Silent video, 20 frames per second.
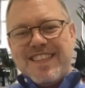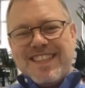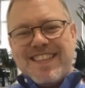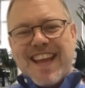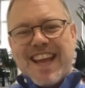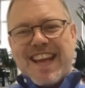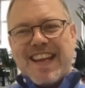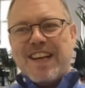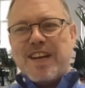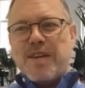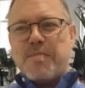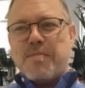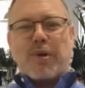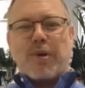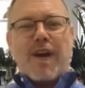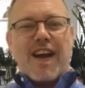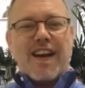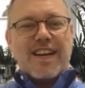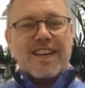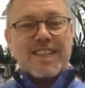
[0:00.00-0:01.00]
taking a
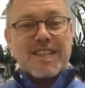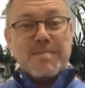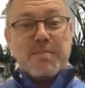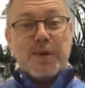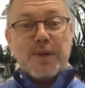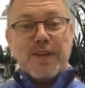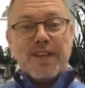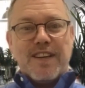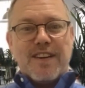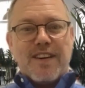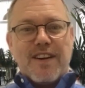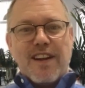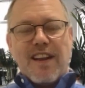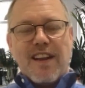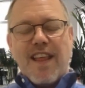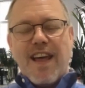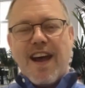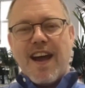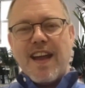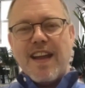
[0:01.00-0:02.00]
product and putting it
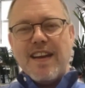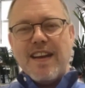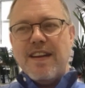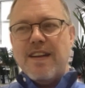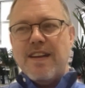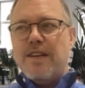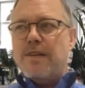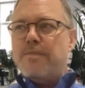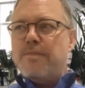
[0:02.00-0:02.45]
online,